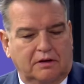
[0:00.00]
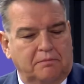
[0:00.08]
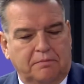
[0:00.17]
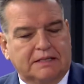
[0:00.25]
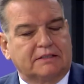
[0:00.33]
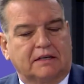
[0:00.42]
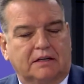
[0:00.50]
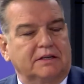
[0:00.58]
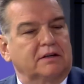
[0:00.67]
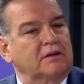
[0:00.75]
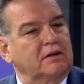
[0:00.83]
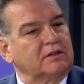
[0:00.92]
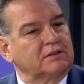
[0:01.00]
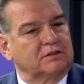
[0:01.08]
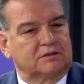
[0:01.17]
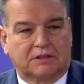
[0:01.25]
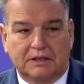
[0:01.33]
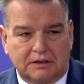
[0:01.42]
basically
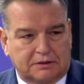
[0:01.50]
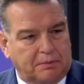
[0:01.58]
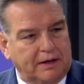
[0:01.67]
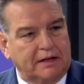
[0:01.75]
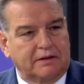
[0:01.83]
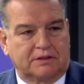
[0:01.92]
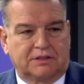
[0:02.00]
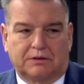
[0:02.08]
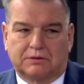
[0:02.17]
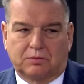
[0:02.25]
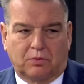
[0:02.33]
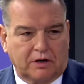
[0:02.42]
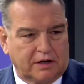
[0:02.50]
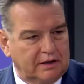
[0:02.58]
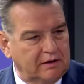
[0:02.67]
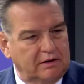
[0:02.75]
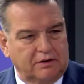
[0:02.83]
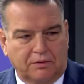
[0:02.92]
she explained that she was
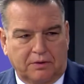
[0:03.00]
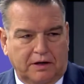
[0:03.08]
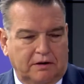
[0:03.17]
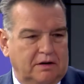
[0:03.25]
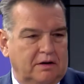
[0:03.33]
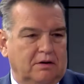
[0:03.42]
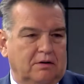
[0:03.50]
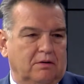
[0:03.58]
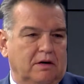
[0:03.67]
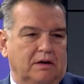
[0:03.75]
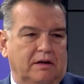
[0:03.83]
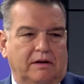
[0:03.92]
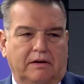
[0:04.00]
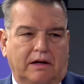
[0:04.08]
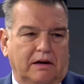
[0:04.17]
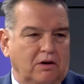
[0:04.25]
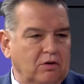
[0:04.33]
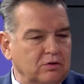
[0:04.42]
doing at
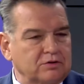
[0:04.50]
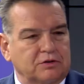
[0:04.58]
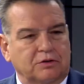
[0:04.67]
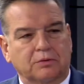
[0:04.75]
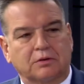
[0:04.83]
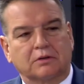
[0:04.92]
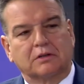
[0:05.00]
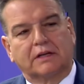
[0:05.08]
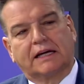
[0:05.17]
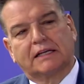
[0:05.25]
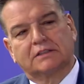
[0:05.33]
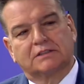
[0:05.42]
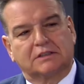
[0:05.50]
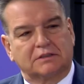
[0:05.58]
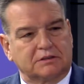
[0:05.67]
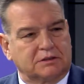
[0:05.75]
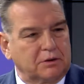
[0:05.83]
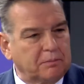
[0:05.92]
a local school, and she
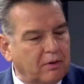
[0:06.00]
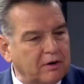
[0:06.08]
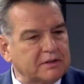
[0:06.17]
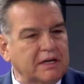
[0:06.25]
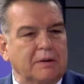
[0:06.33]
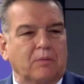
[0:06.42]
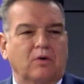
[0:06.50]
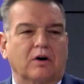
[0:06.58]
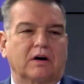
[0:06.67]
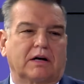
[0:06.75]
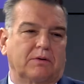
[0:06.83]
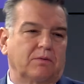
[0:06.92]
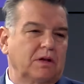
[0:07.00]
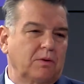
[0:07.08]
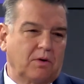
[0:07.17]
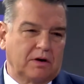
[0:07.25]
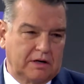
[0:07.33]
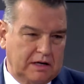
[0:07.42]
was doing part-time work and really
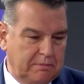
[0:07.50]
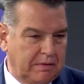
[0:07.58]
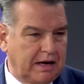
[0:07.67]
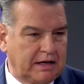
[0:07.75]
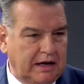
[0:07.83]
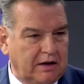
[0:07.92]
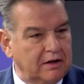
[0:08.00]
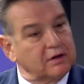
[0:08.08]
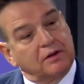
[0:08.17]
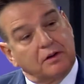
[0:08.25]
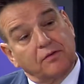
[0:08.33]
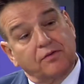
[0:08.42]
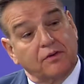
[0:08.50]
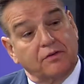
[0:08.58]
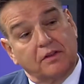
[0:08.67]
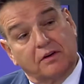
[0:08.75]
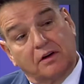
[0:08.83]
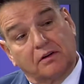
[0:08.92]
wanted to get back out into
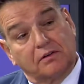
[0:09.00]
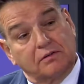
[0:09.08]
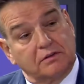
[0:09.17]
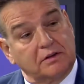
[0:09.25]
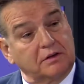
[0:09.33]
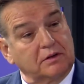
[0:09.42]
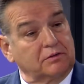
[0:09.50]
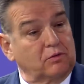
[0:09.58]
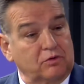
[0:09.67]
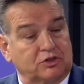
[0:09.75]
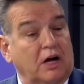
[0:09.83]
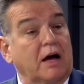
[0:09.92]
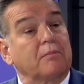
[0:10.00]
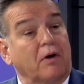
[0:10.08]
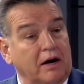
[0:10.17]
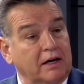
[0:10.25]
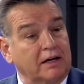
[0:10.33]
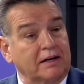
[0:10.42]
the job
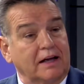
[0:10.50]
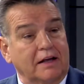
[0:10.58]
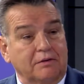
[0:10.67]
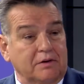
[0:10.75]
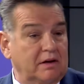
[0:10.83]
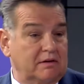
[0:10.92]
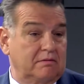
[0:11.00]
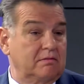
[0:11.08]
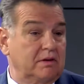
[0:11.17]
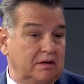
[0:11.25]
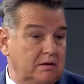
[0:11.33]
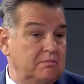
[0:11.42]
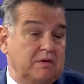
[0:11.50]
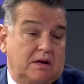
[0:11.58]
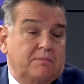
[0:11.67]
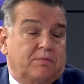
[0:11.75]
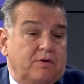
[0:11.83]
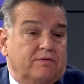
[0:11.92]
market and
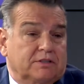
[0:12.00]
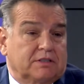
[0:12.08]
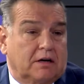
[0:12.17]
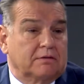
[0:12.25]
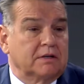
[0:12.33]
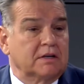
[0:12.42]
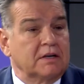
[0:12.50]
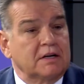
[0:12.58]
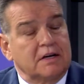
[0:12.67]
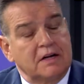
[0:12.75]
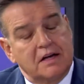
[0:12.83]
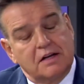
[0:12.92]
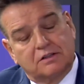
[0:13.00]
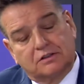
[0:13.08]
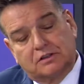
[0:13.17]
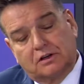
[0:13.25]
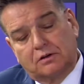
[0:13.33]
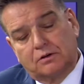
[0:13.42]
improve herself.
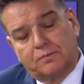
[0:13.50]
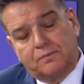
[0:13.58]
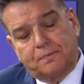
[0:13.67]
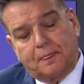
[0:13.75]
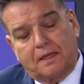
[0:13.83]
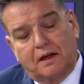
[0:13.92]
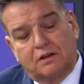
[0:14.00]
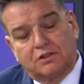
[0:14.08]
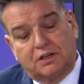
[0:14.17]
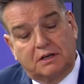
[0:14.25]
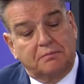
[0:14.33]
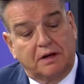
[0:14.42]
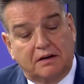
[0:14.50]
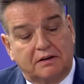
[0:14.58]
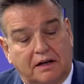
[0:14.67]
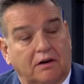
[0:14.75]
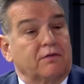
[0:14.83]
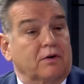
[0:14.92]
So she'd been a
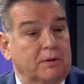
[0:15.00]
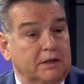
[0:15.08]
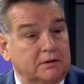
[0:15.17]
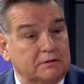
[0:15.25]
dental phobic.